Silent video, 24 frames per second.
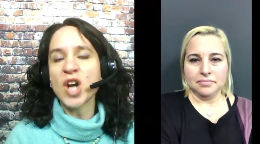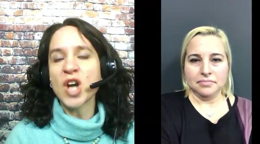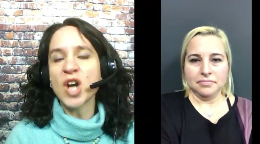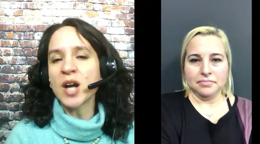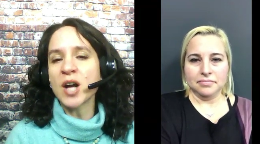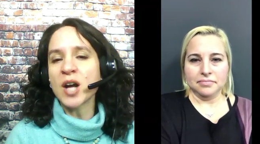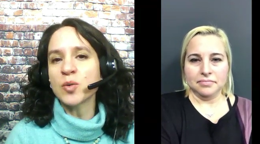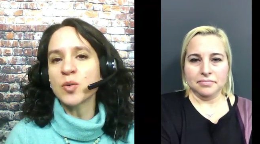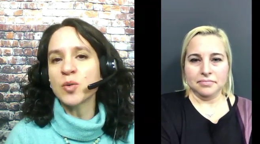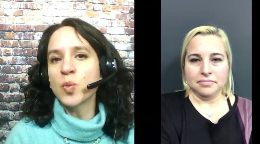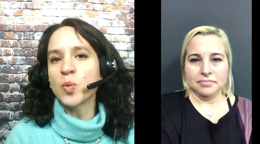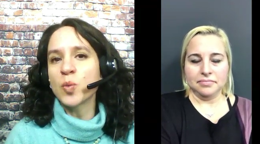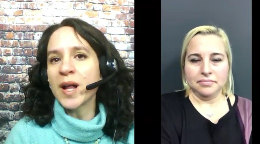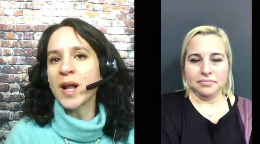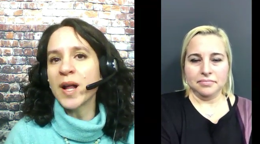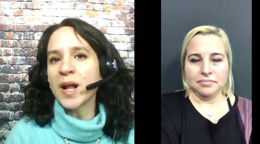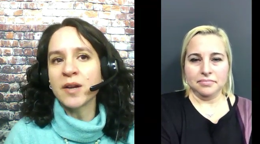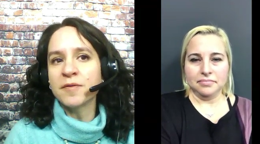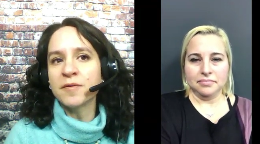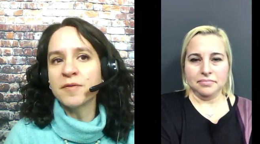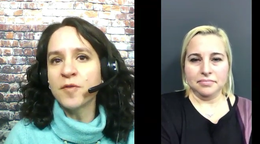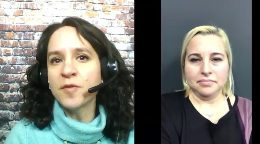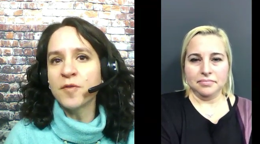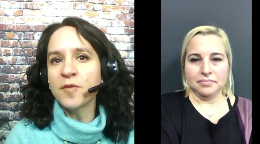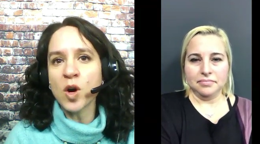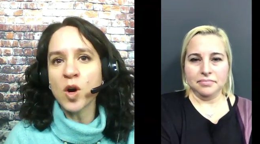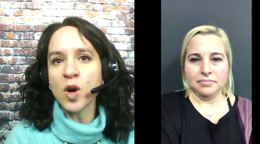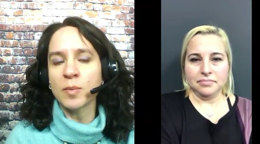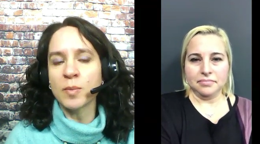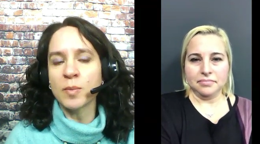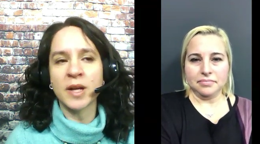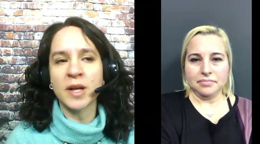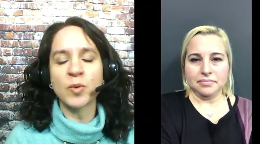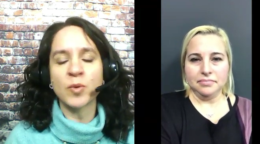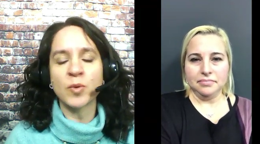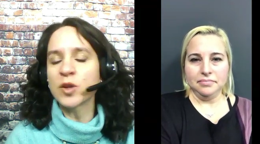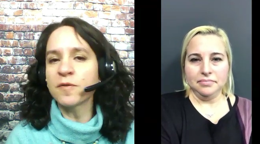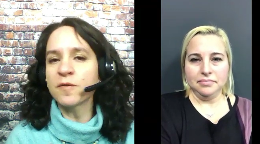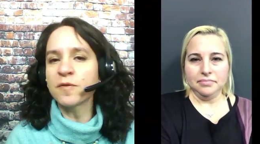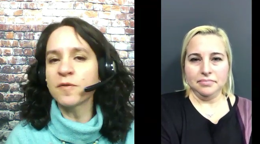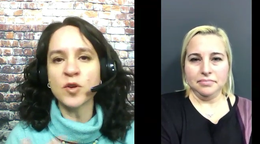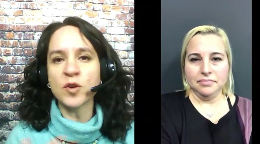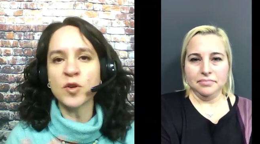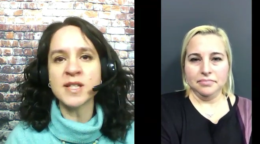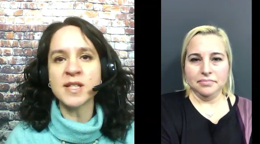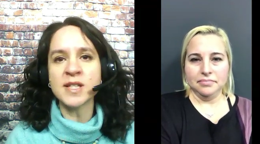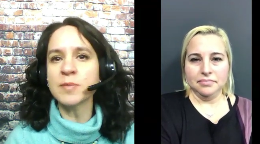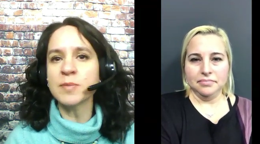Speaker 1: not well informed. Like when the
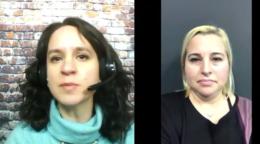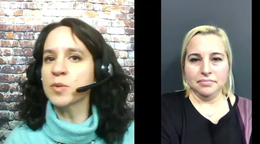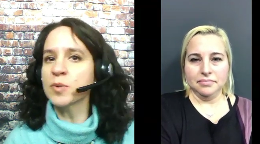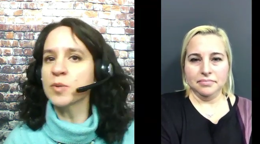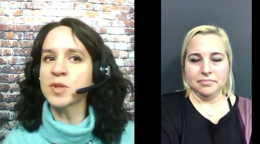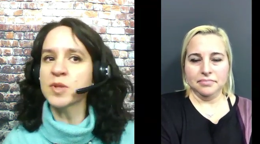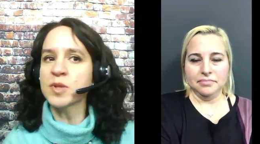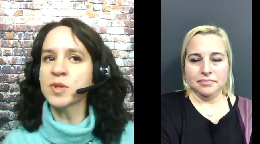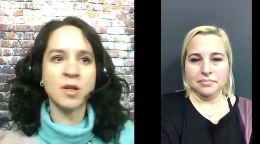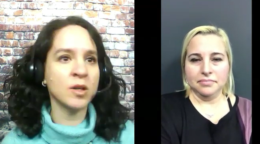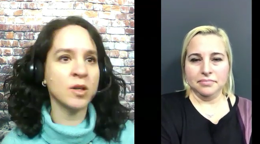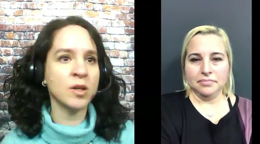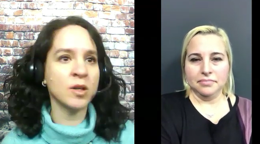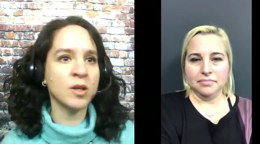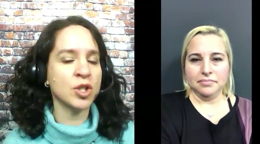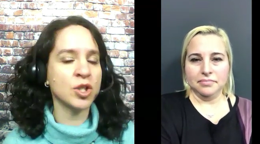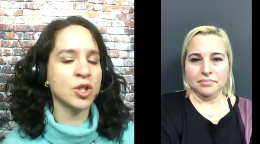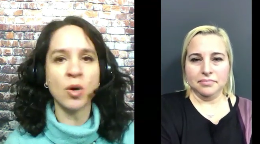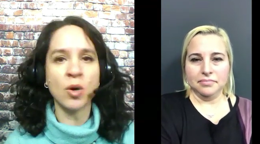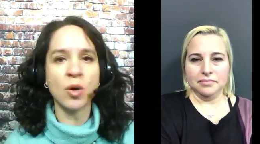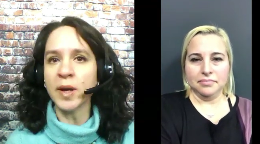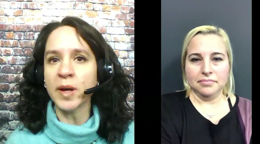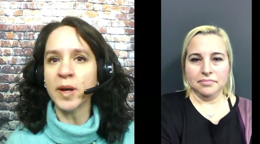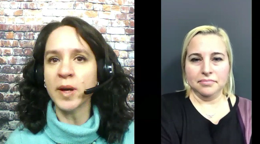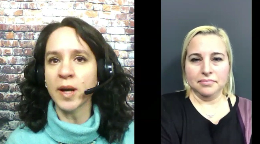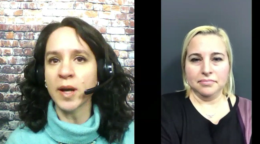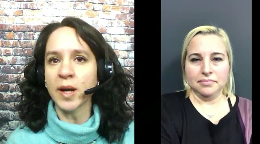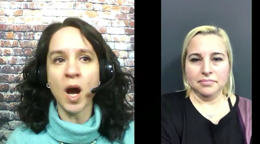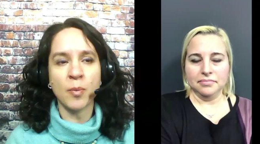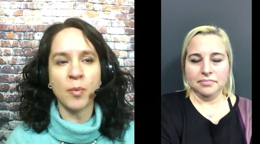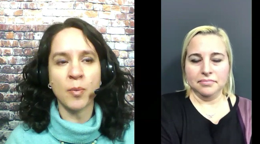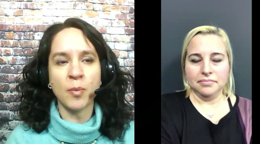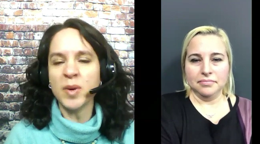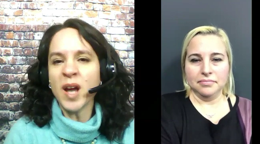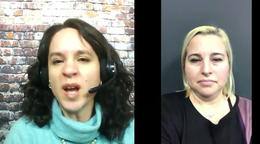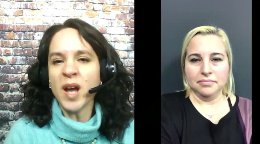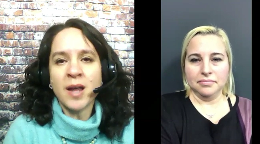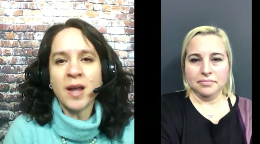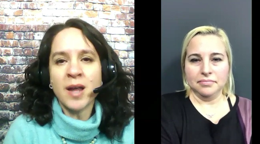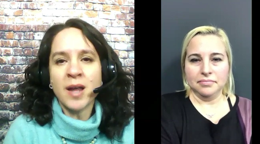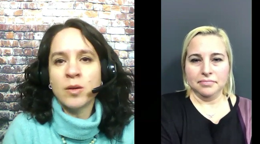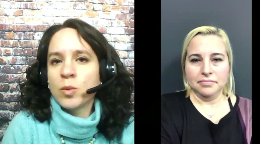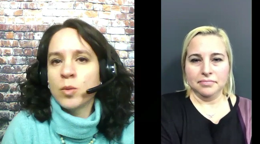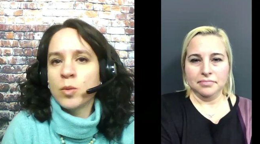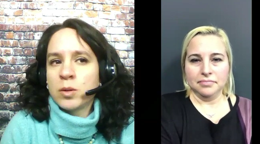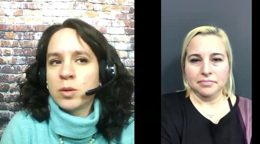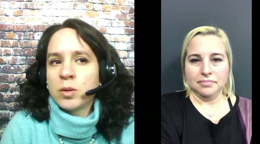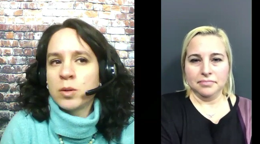first symptoms started showing up, we had
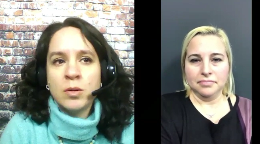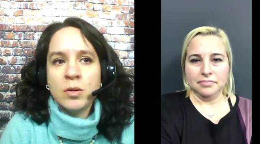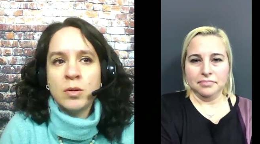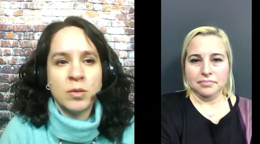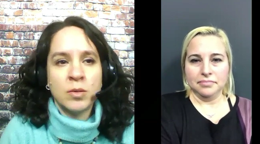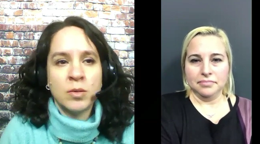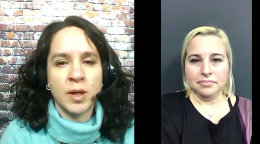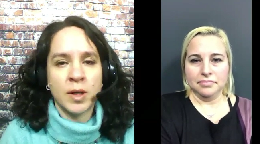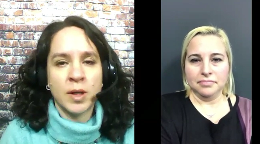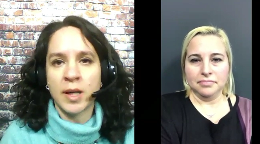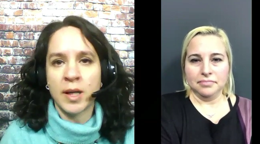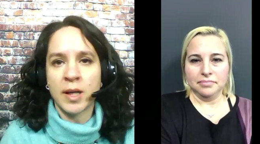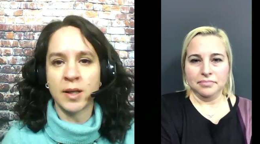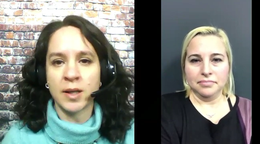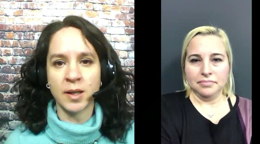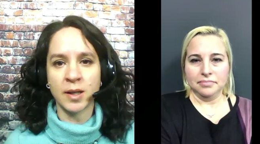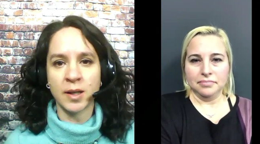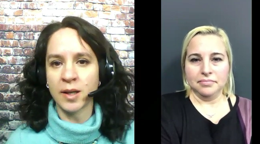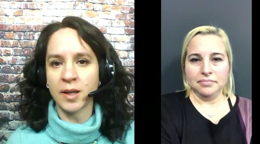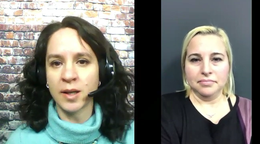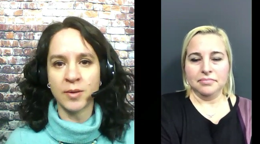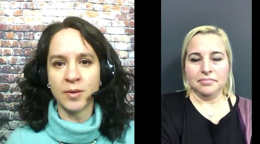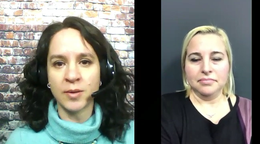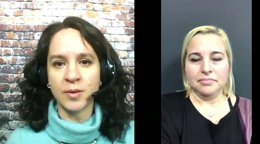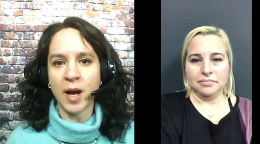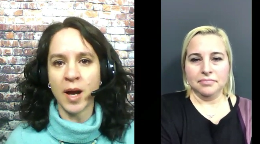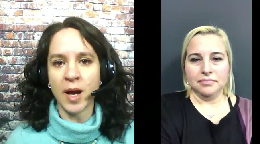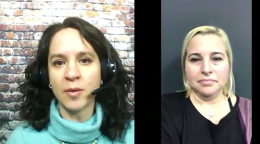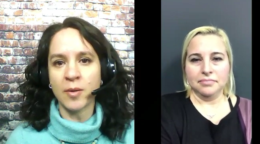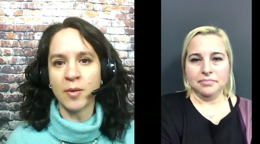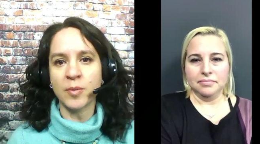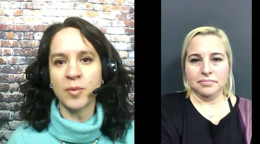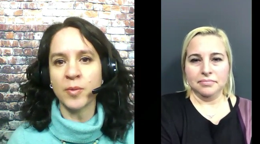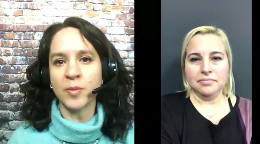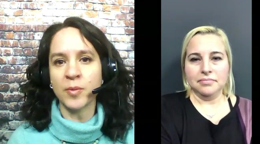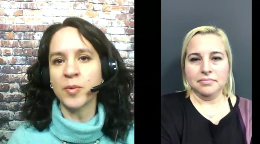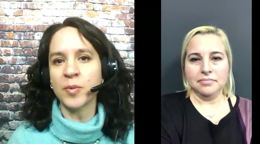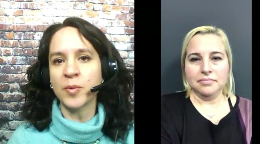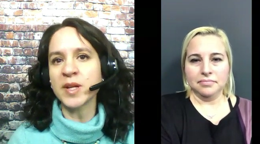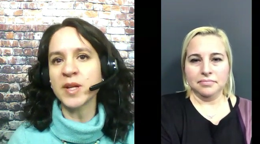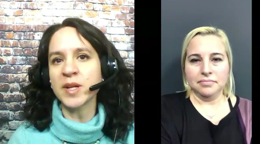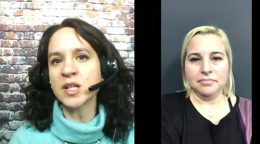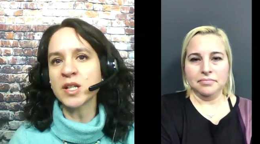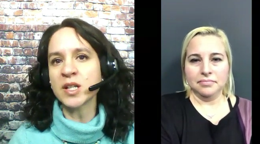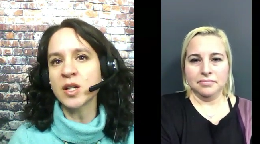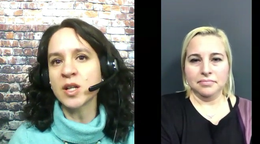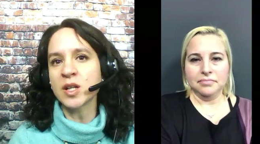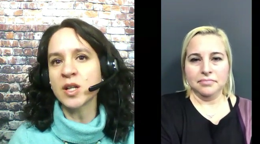no clue, like we
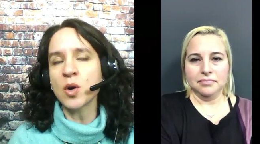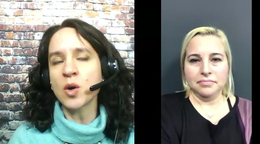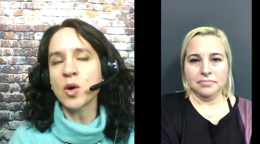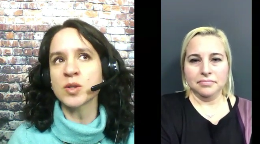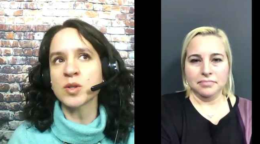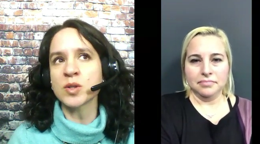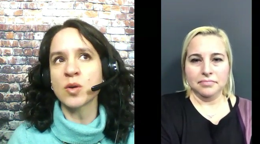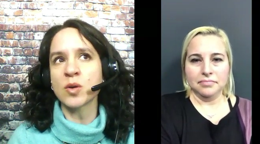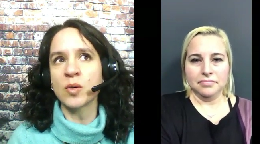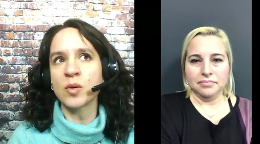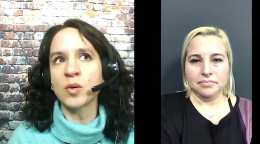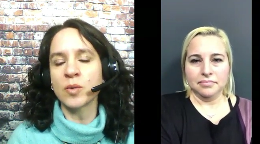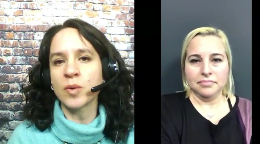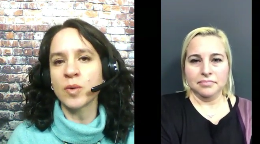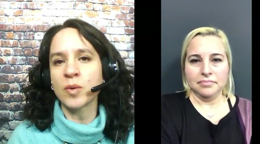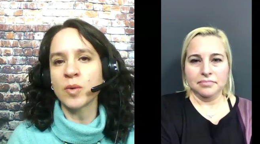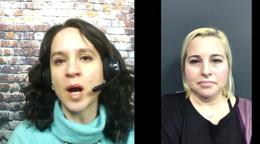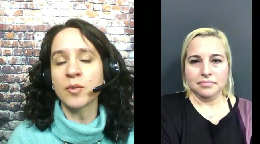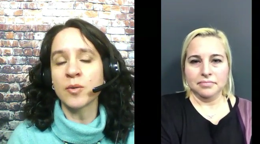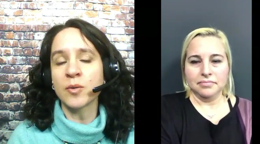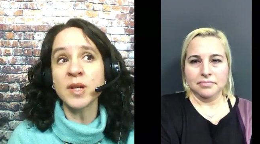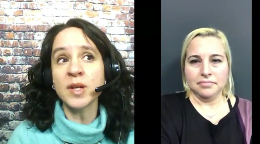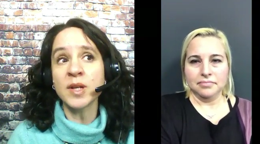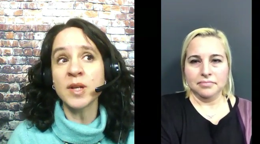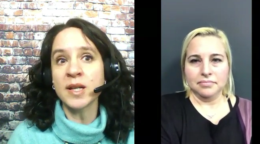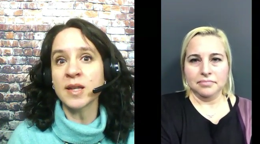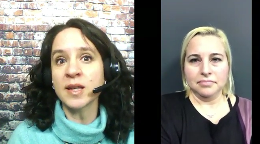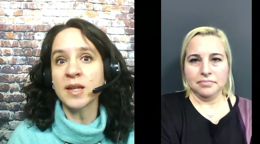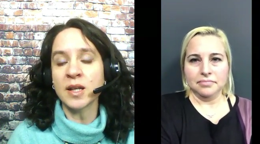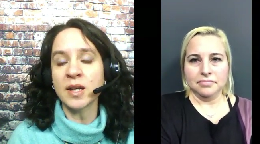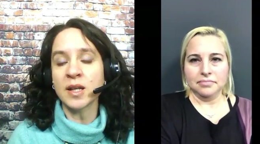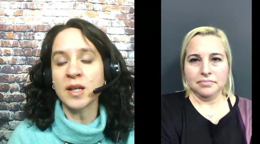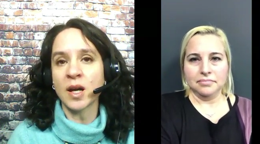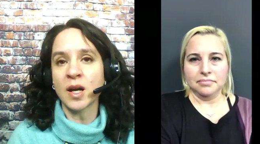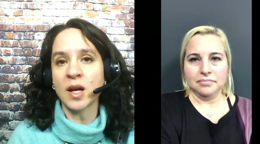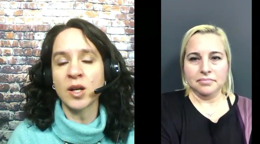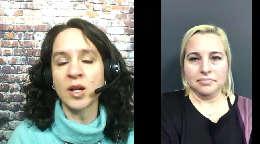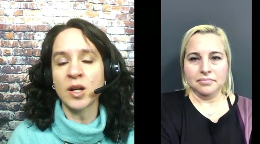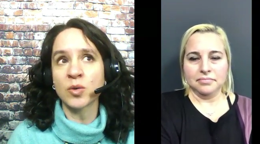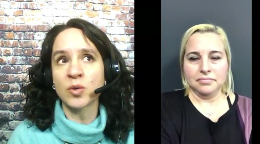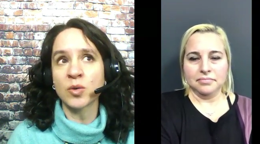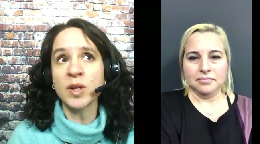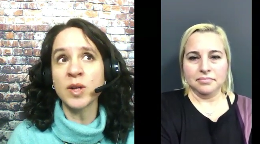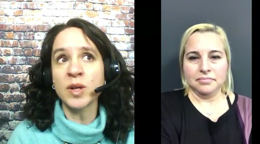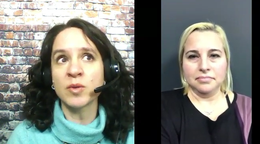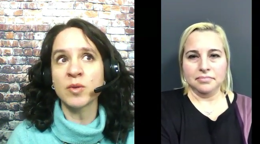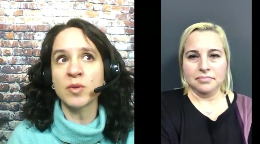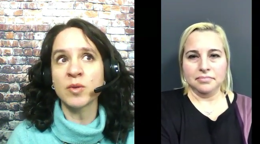didn't know. So I really think I
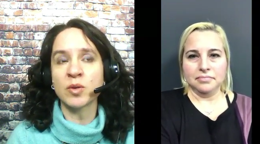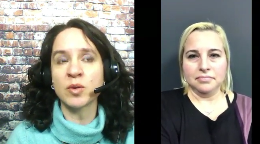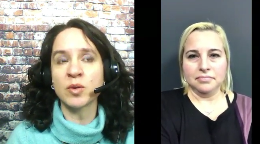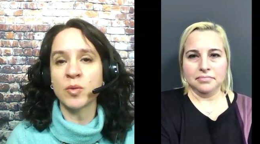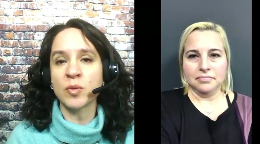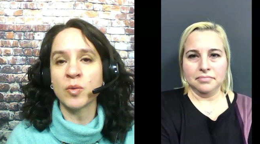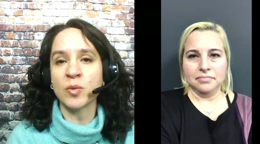agree with you,